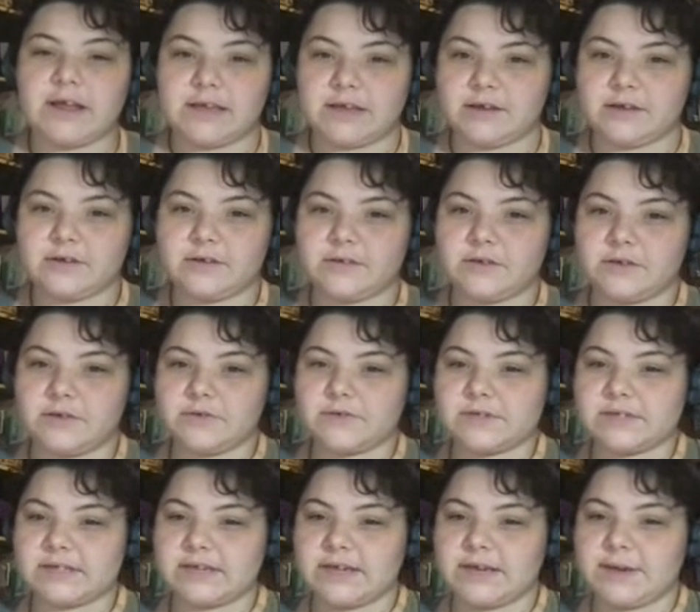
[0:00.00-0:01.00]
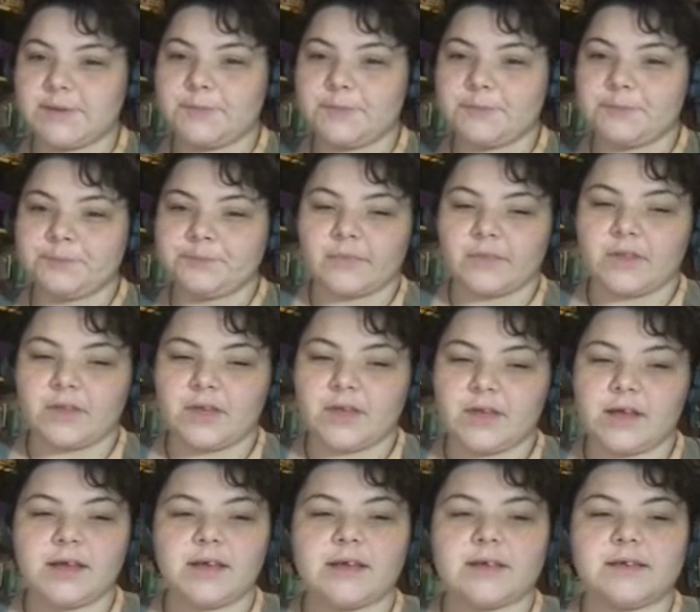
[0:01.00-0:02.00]
here that you see
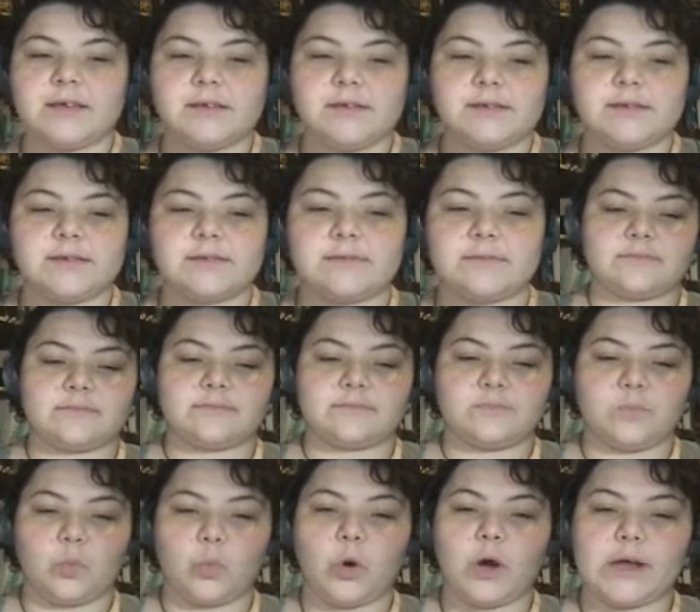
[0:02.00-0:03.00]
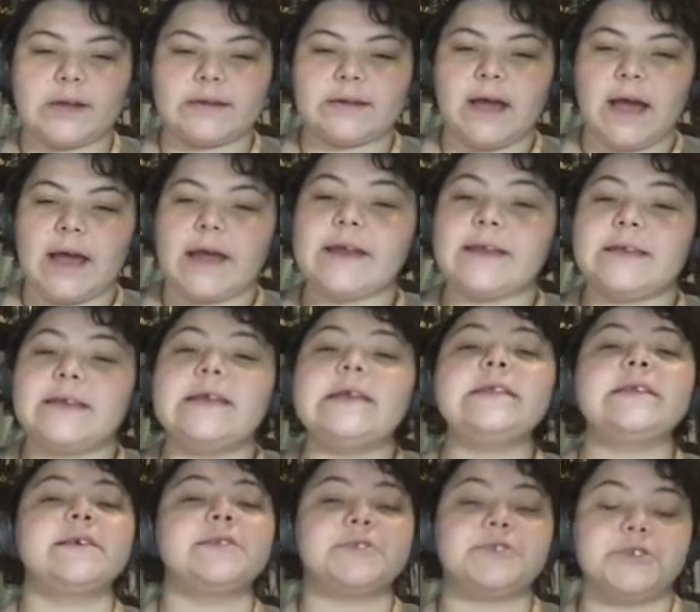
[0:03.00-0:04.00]
is what I
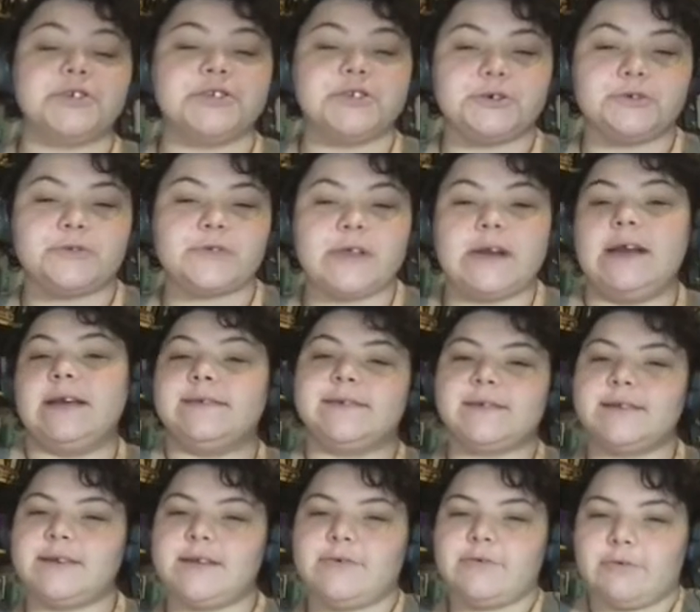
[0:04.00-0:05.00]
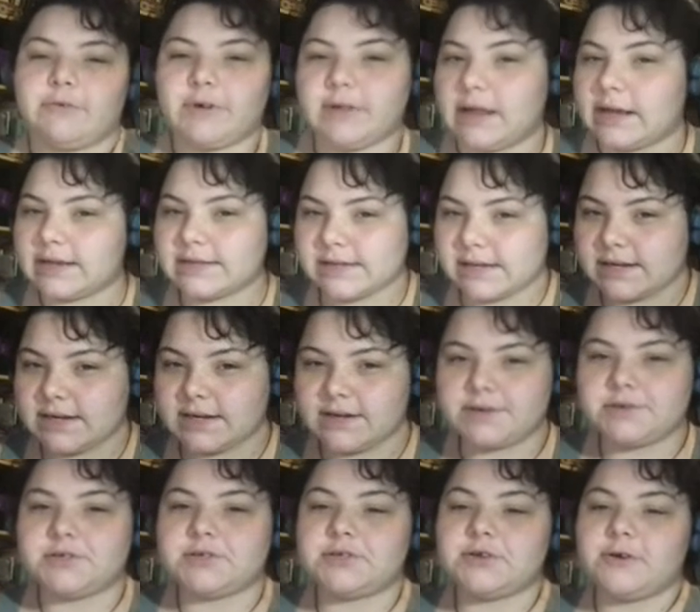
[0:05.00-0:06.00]
needed to do that I didn't even realize I
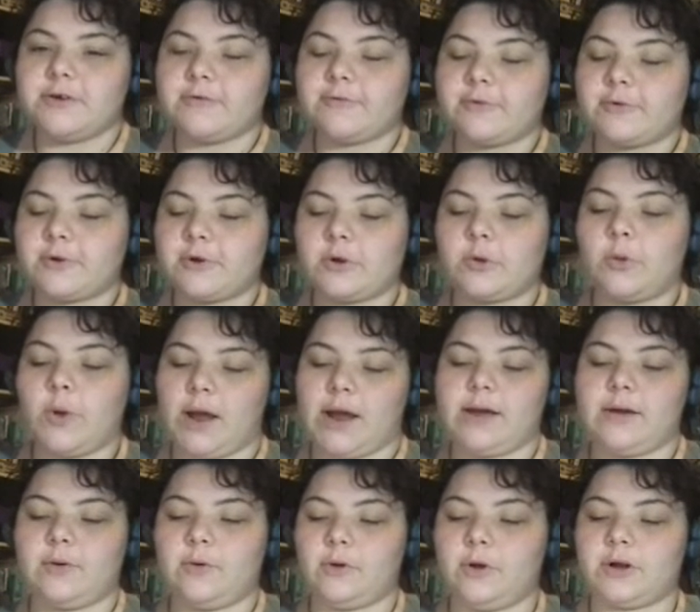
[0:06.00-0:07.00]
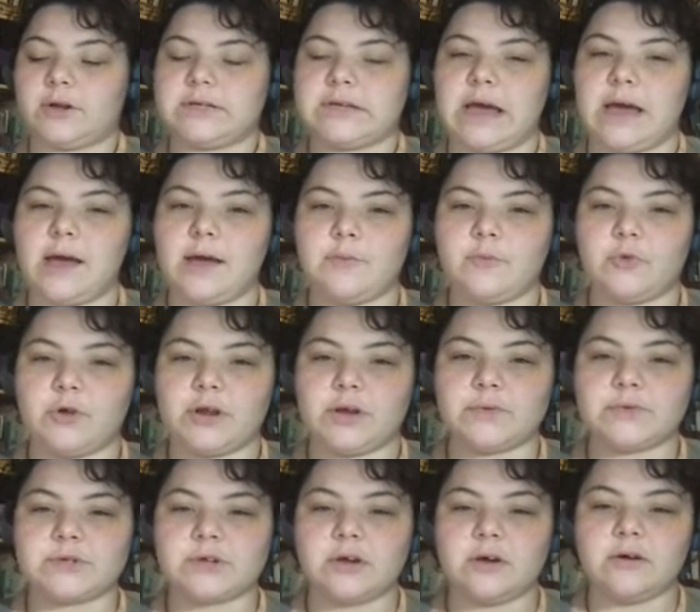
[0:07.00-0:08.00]
needed to do for quite a long time when I
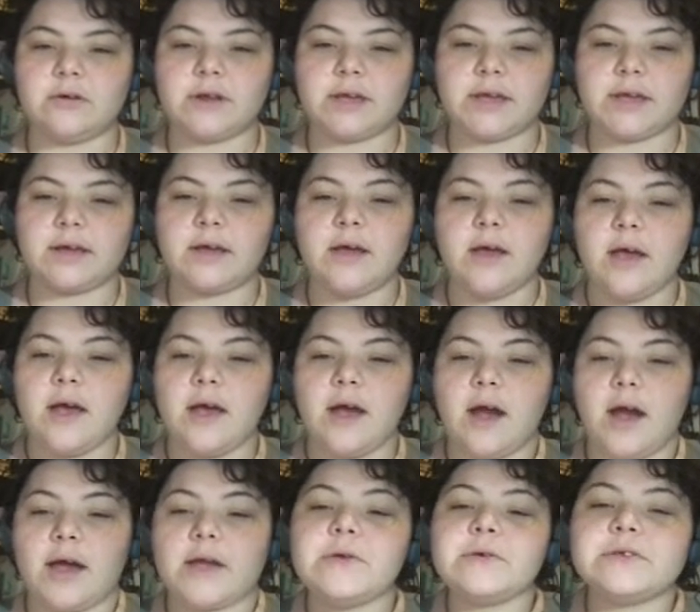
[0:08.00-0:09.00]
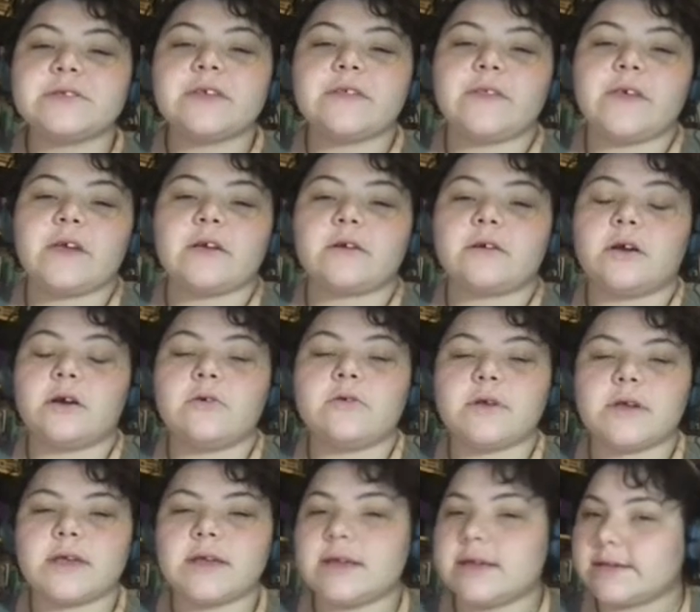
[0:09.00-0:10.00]
was coding. I used to think
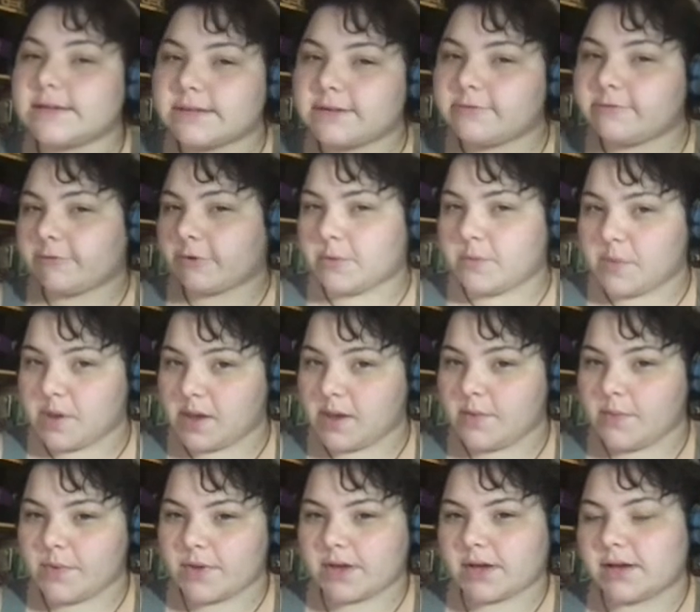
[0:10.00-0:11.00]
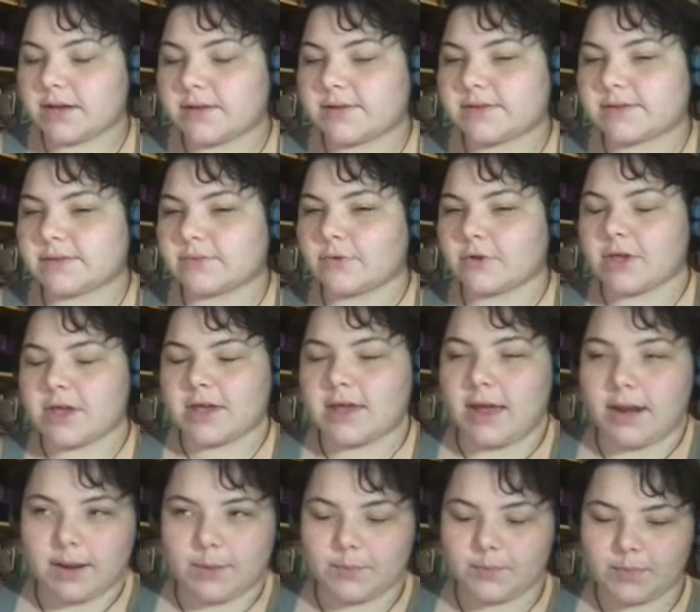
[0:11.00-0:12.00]
coding isn't for me because looking
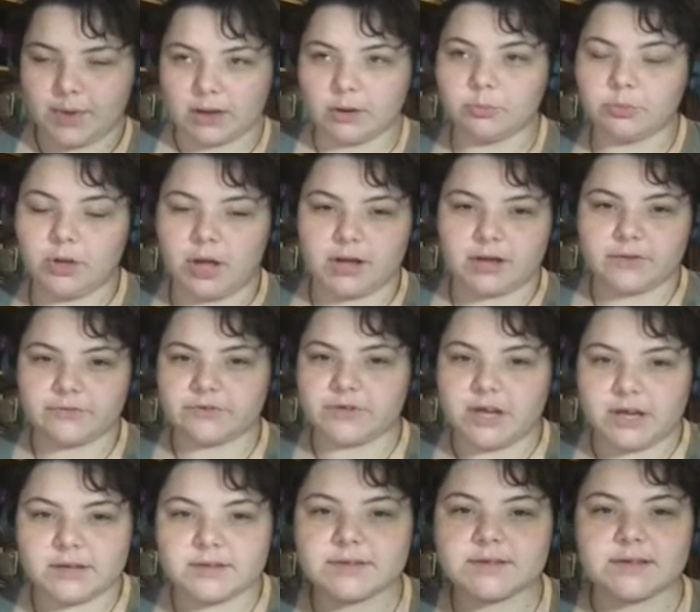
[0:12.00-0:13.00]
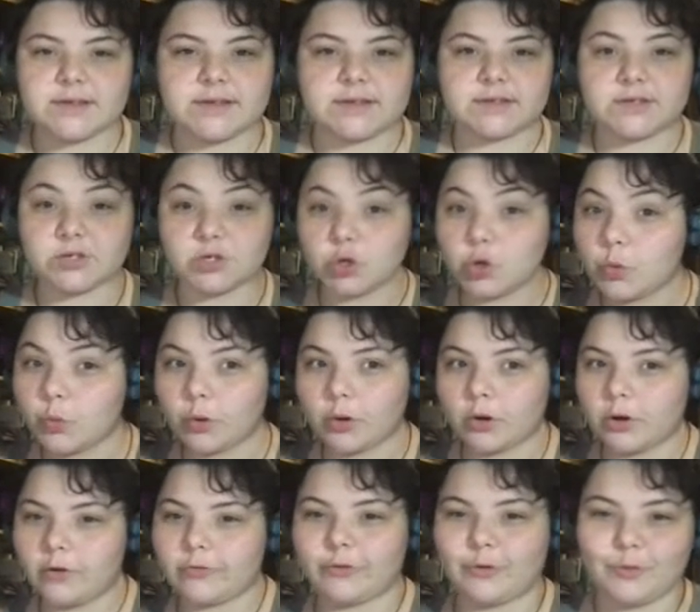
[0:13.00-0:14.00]
at a big block of text is super
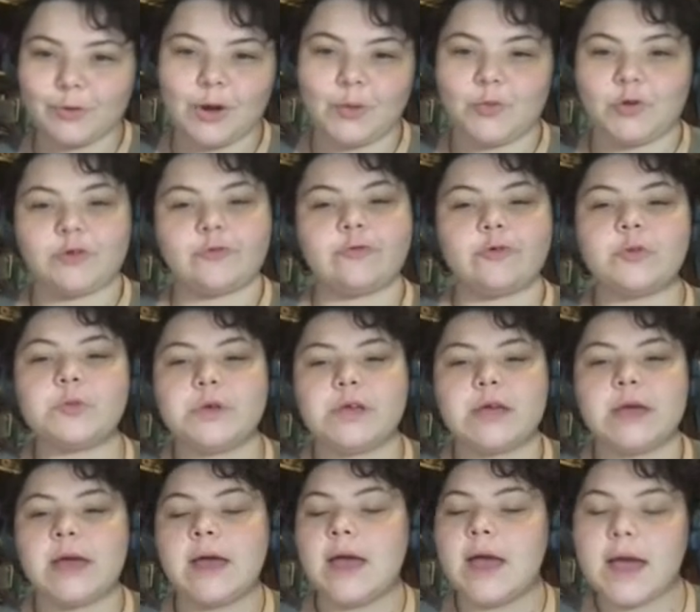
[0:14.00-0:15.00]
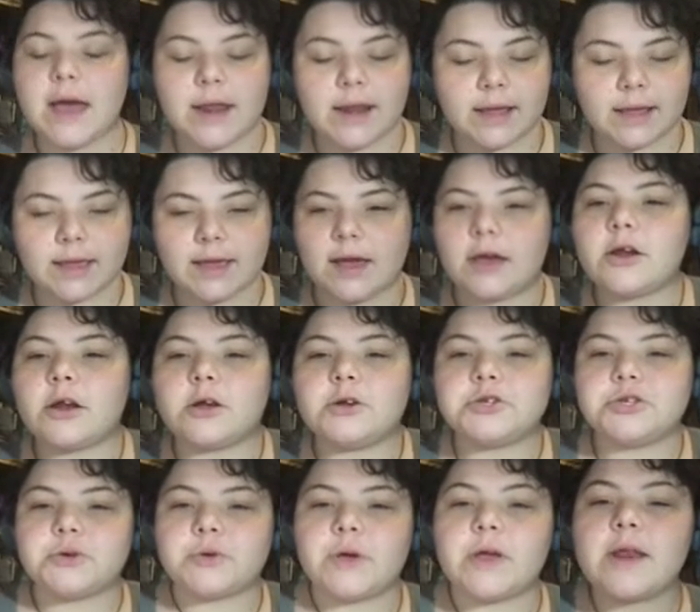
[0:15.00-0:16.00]
overwhelming for me and I cannot
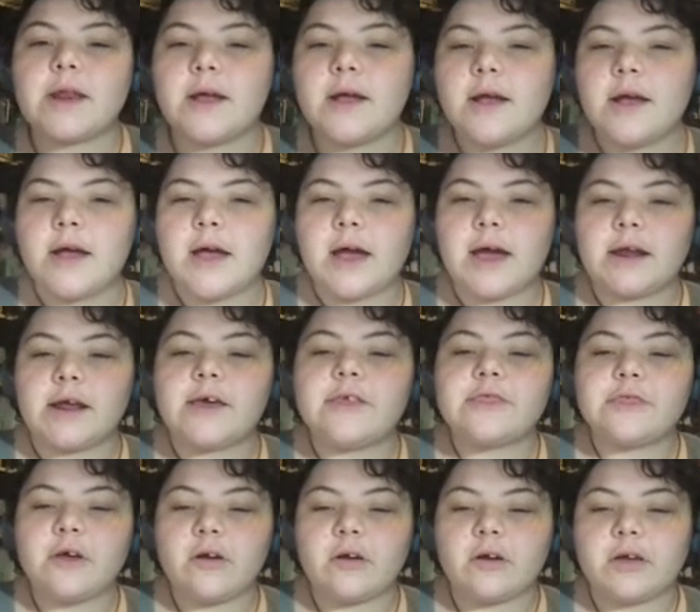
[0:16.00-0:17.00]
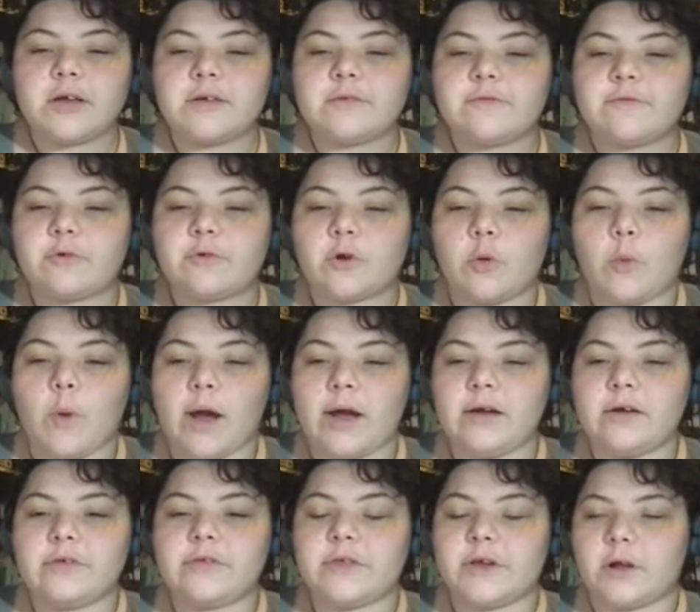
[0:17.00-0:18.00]
do it. And I thought for a
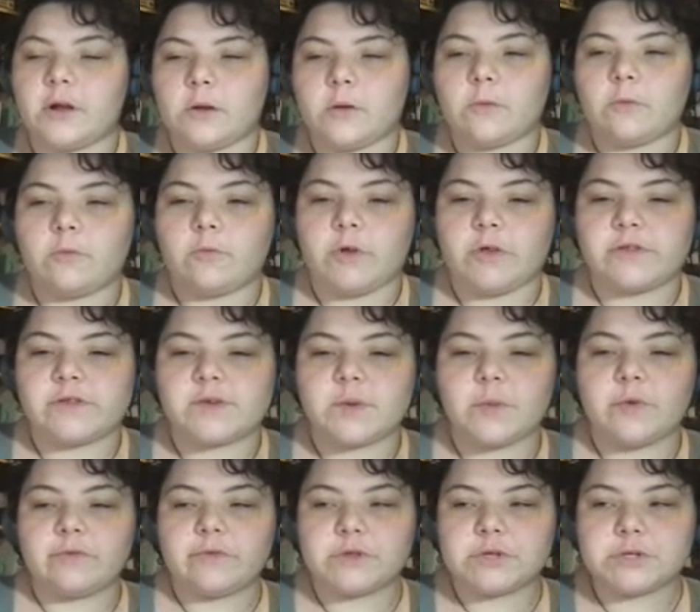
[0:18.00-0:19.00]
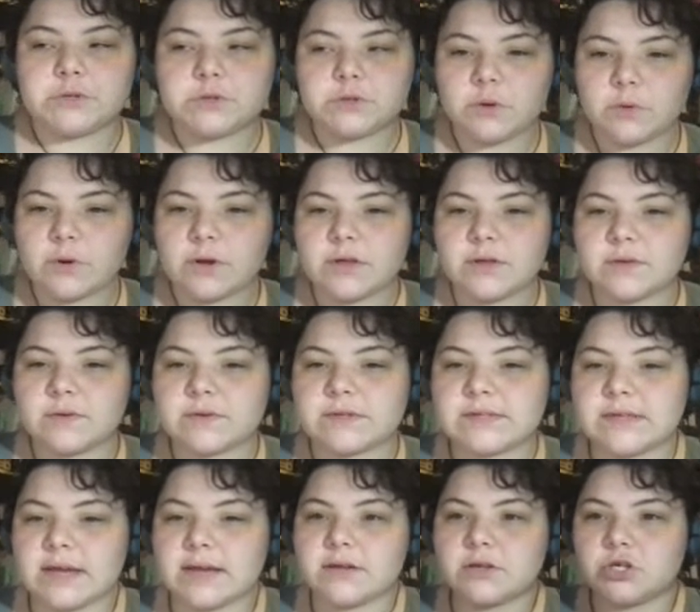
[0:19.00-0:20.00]
while there with some of the tutorials
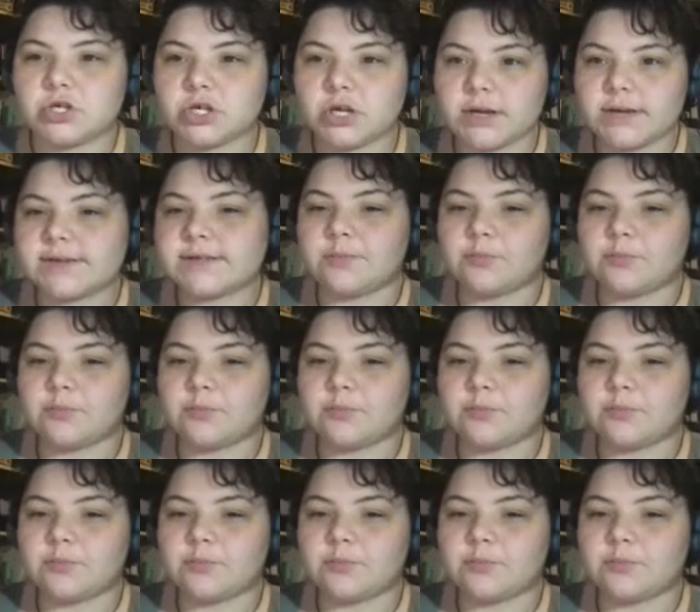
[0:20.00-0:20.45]
that just